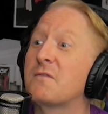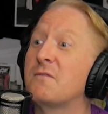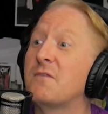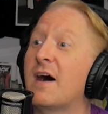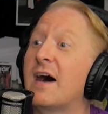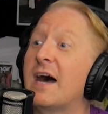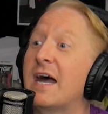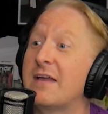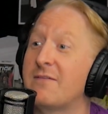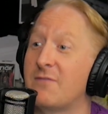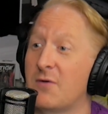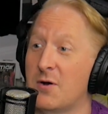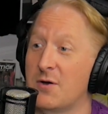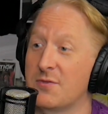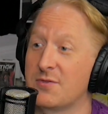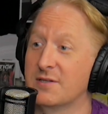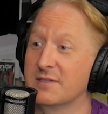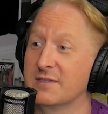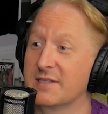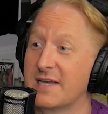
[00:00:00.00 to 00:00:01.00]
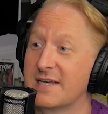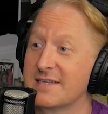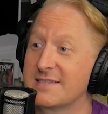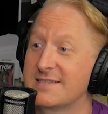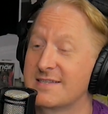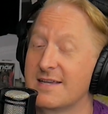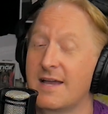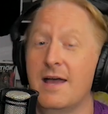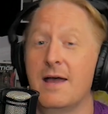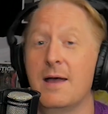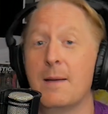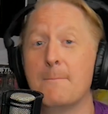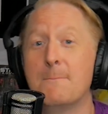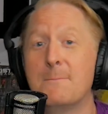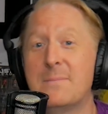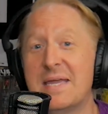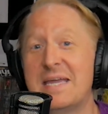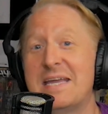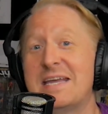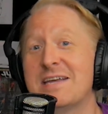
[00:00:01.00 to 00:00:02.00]
#5 on the list,
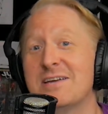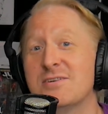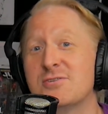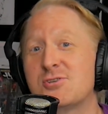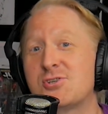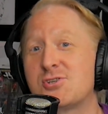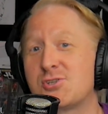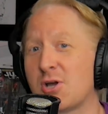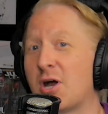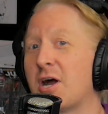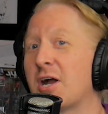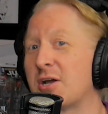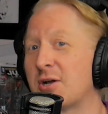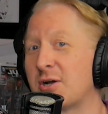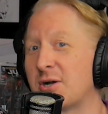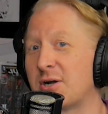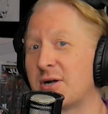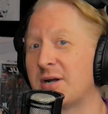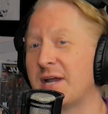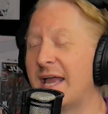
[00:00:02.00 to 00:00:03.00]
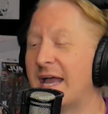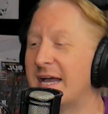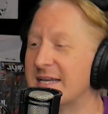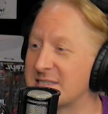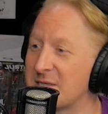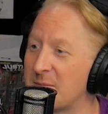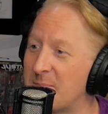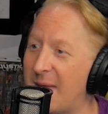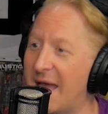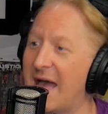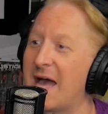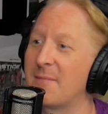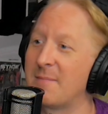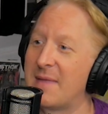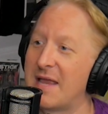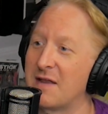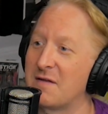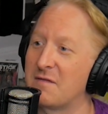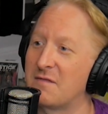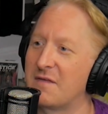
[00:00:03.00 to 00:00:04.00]
big shocker as a
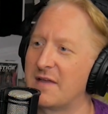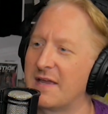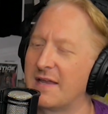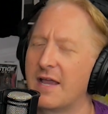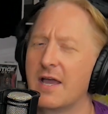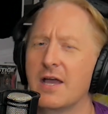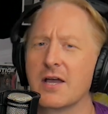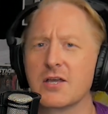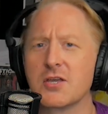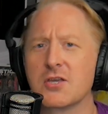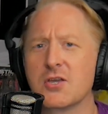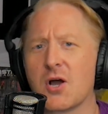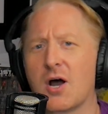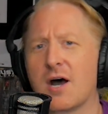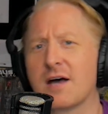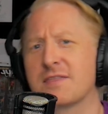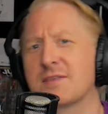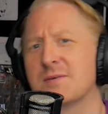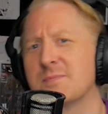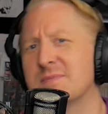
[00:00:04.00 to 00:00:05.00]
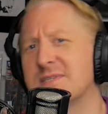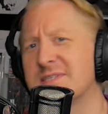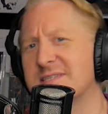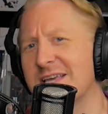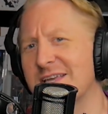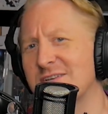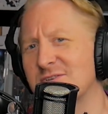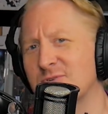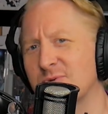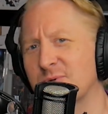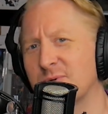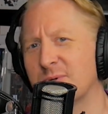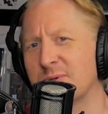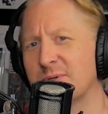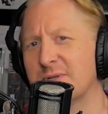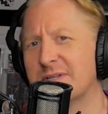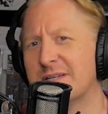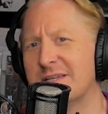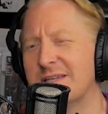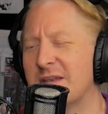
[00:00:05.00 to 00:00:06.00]
Batman fan, Gotham
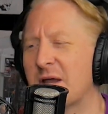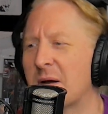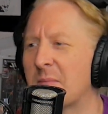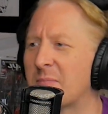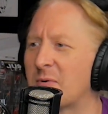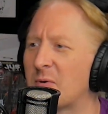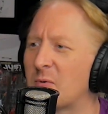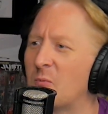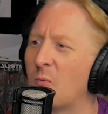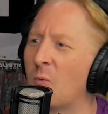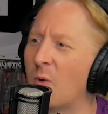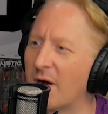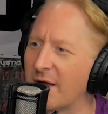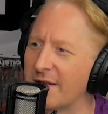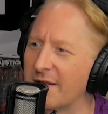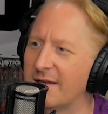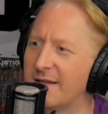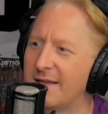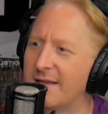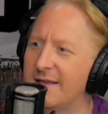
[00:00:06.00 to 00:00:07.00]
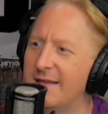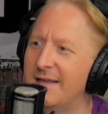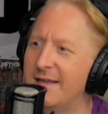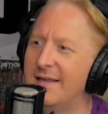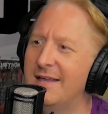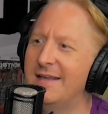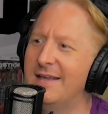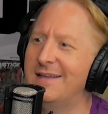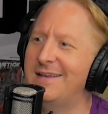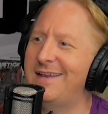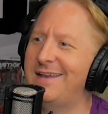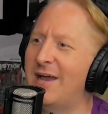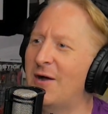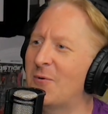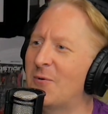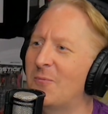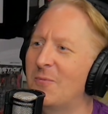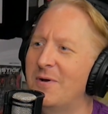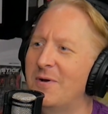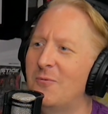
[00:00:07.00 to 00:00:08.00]
Central #1.
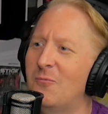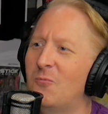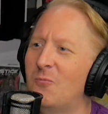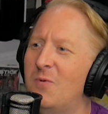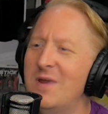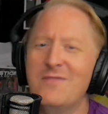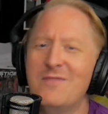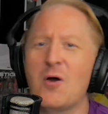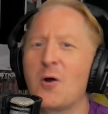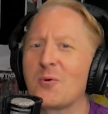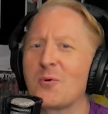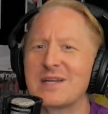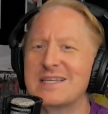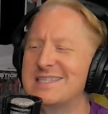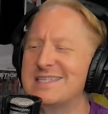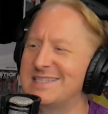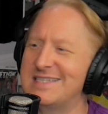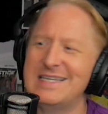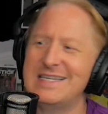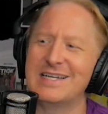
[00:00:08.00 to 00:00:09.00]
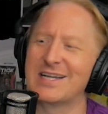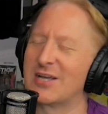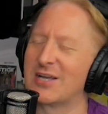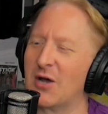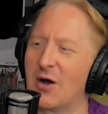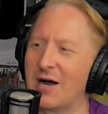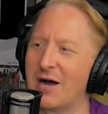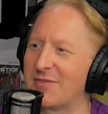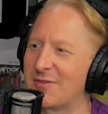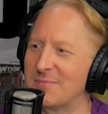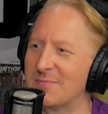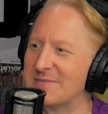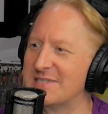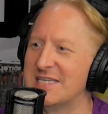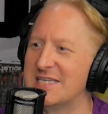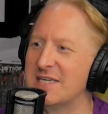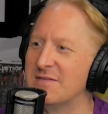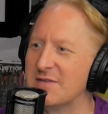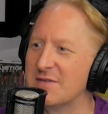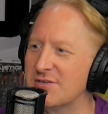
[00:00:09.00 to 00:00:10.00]
Now, we've already seen a Gotham
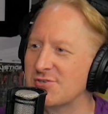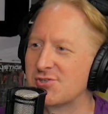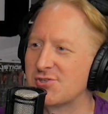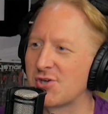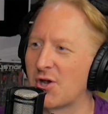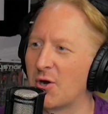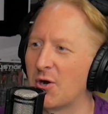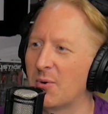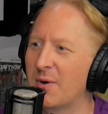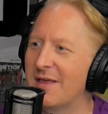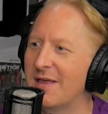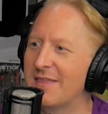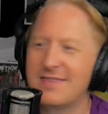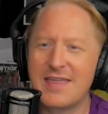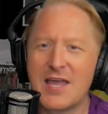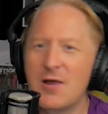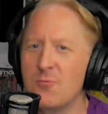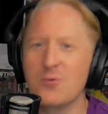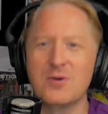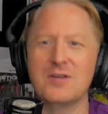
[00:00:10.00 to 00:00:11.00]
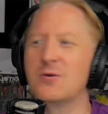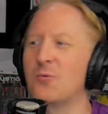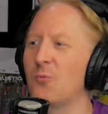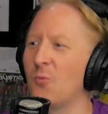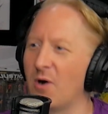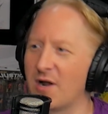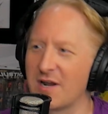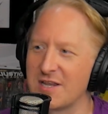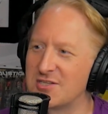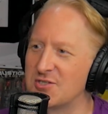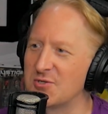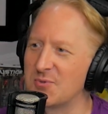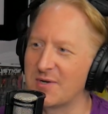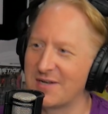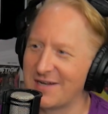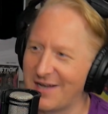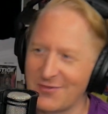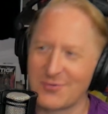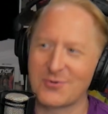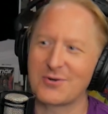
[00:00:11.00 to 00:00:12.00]
TV show. They wouldn't want to do
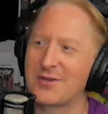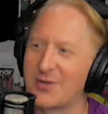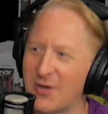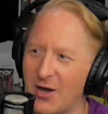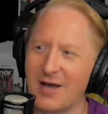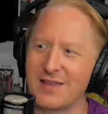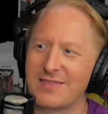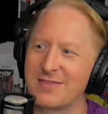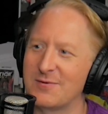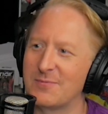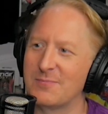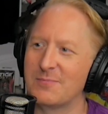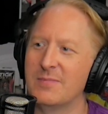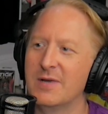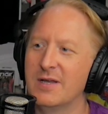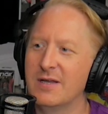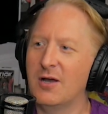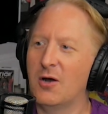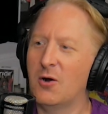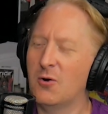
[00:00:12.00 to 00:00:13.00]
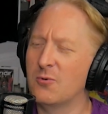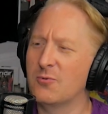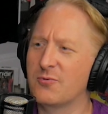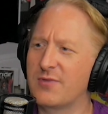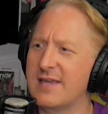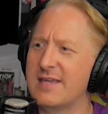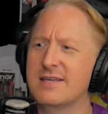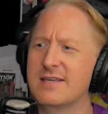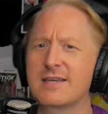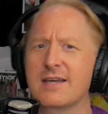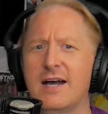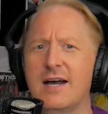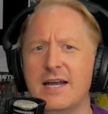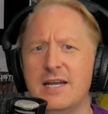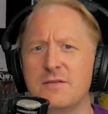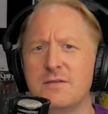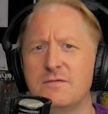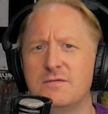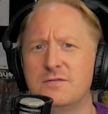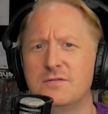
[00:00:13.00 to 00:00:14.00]
another Gotham, oh, they
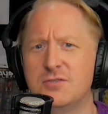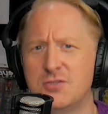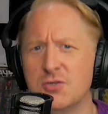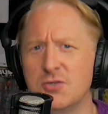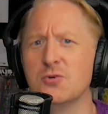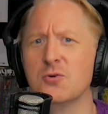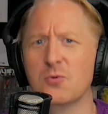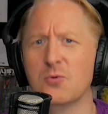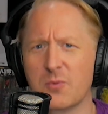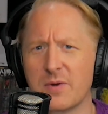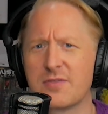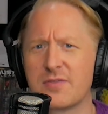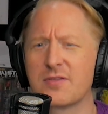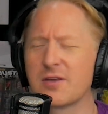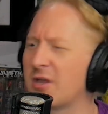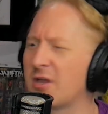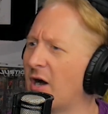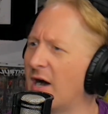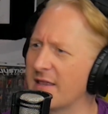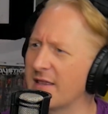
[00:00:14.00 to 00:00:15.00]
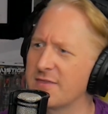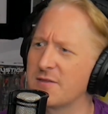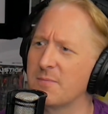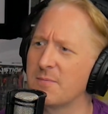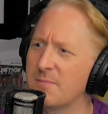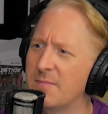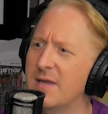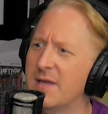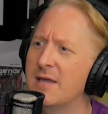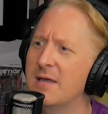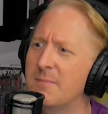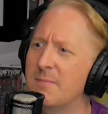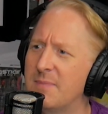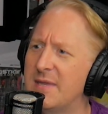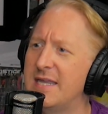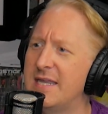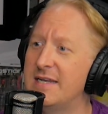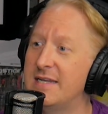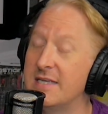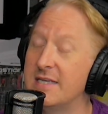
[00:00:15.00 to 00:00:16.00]
kind of do with the Gotham
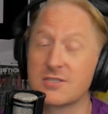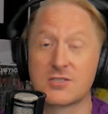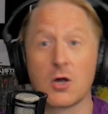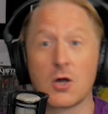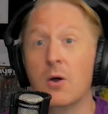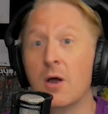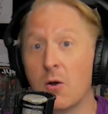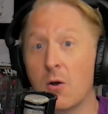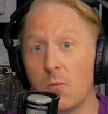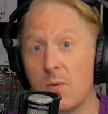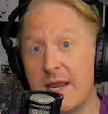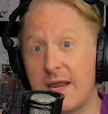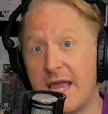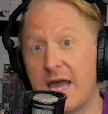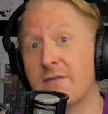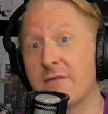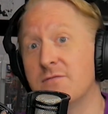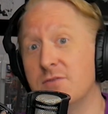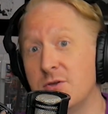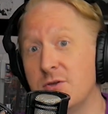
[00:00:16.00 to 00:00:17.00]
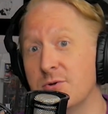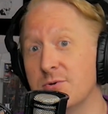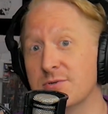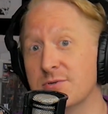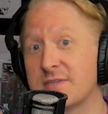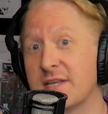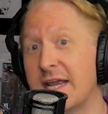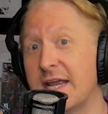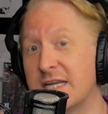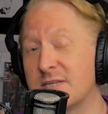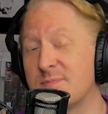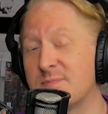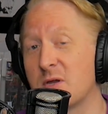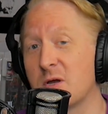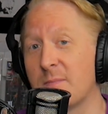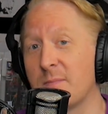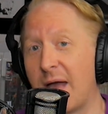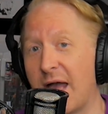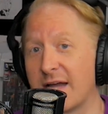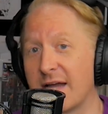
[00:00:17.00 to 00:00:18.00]
PD. So we have news that
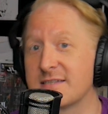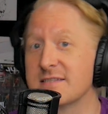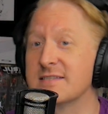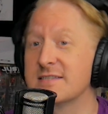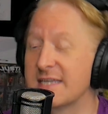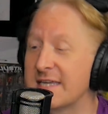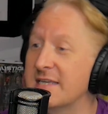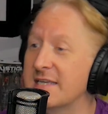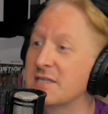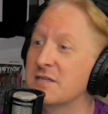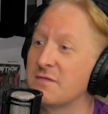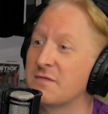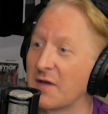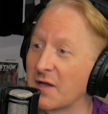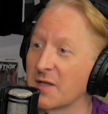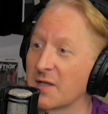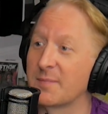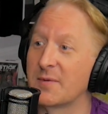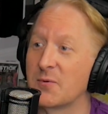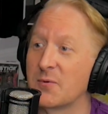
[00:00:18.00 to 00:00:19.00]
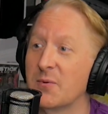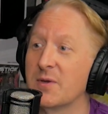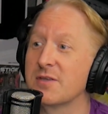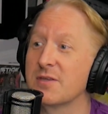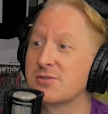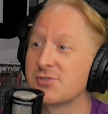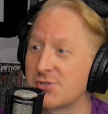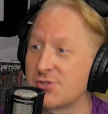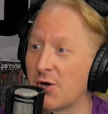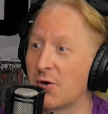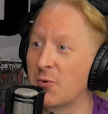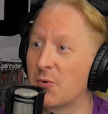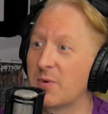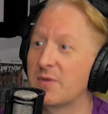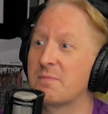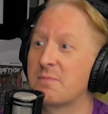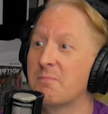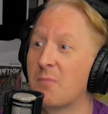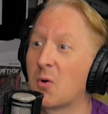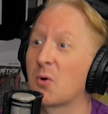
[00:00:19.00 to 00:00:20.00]
HBO Max is in development with a show
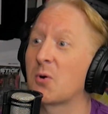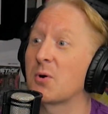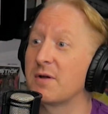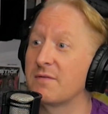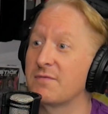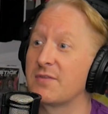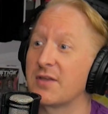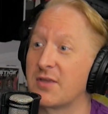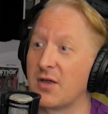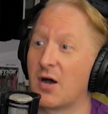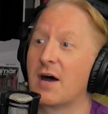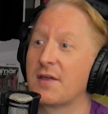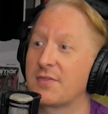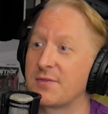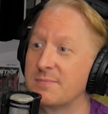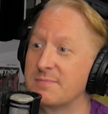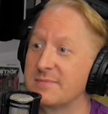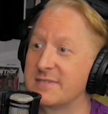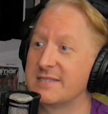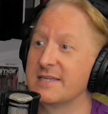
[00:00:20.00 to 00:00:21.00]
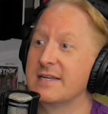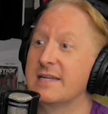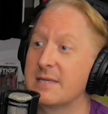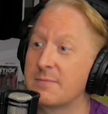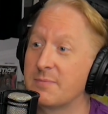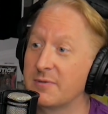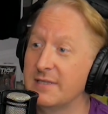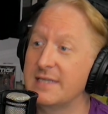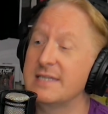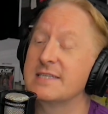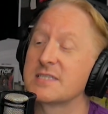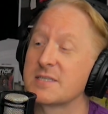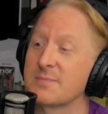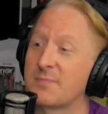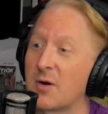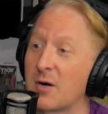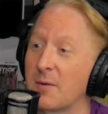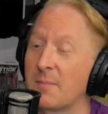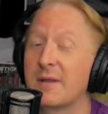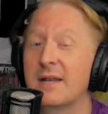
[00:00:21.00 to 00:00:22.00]
with more of the Gotham City Police
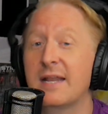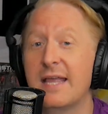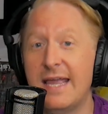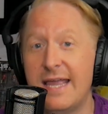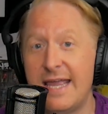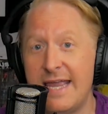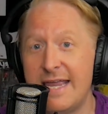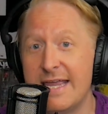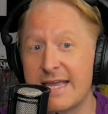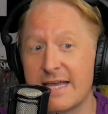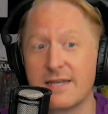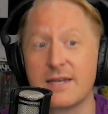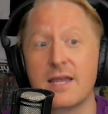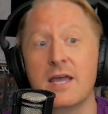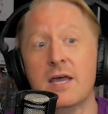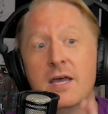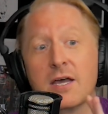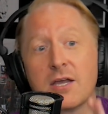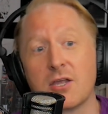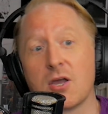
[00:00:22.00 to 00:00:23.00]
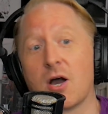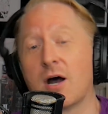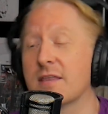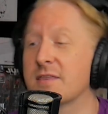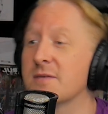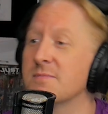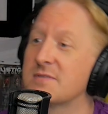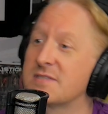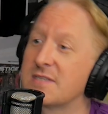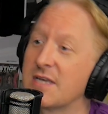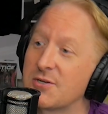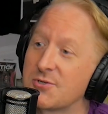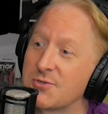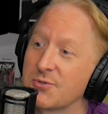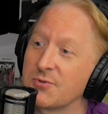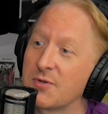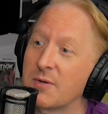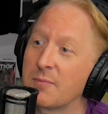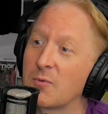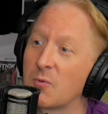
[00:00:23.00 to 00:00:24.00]
Department. And Gotham
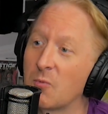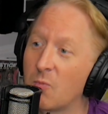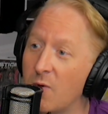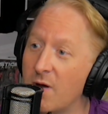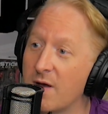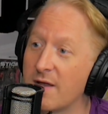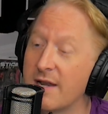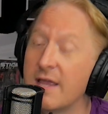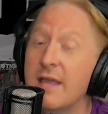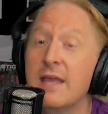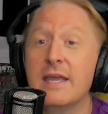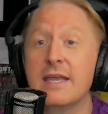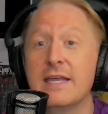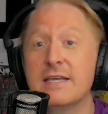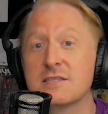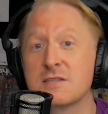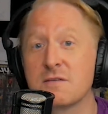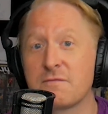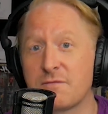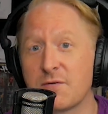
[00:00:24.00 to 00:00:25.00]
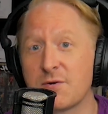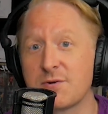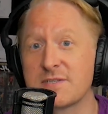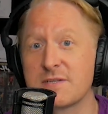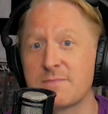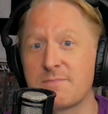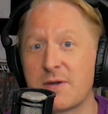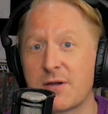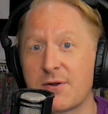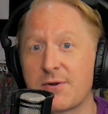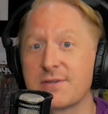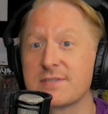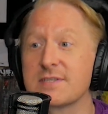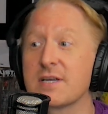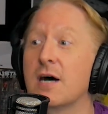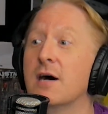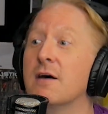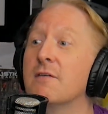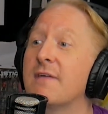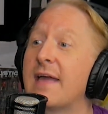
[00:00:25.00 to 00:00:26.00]
Central #1 is the first appearance
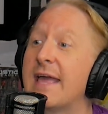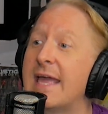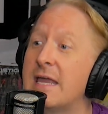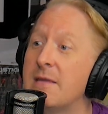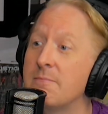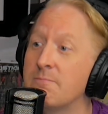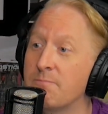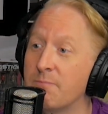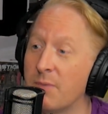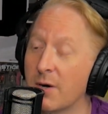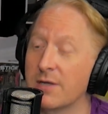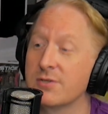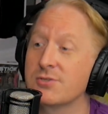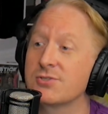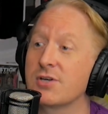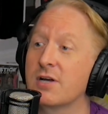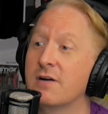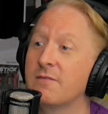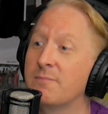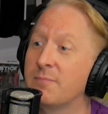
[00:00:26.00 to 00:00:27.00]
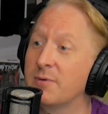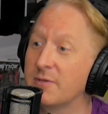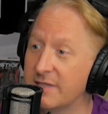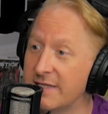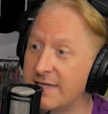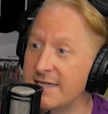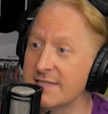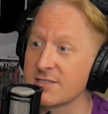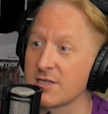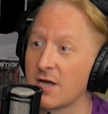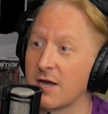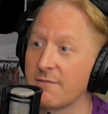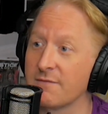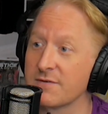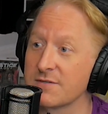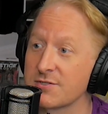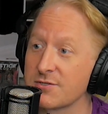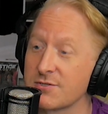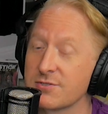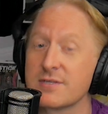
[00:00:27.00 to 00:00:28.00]
of a bunch of police
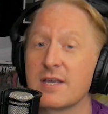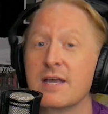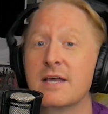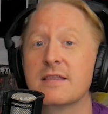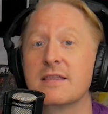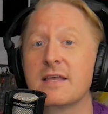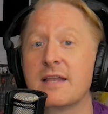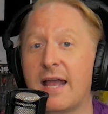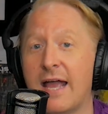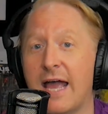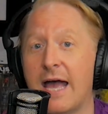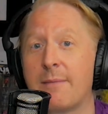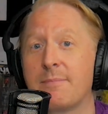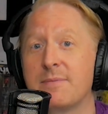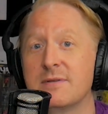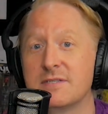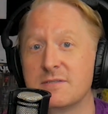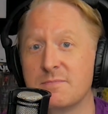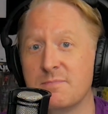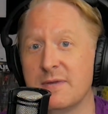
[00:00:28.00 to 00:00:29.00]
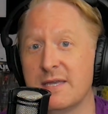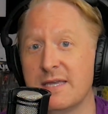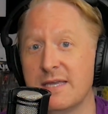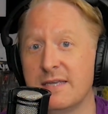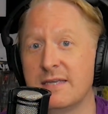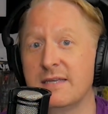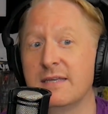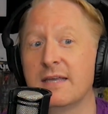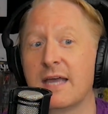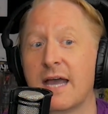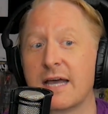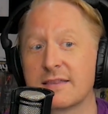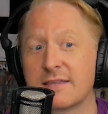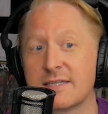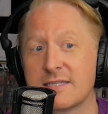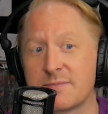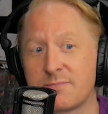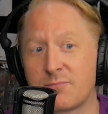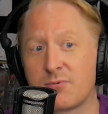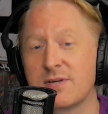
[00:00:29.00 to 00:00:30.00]
officers that happen to be at
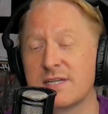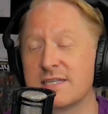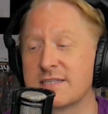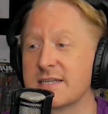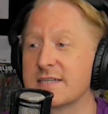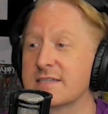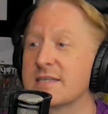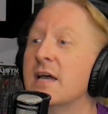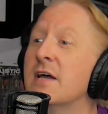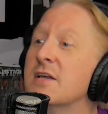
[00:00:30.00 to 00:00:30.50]
this precinct.